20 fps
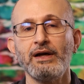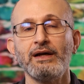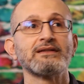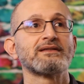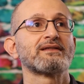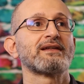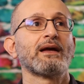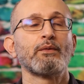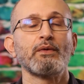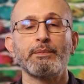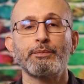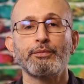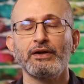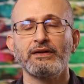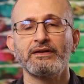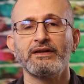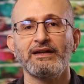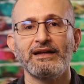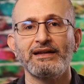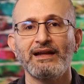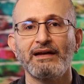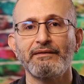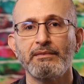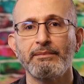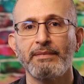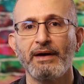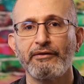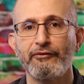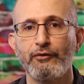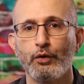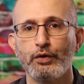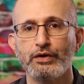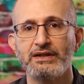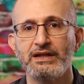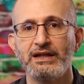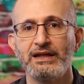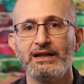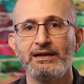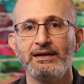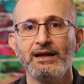say we print an 11 by
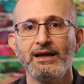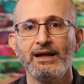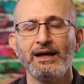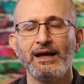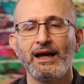14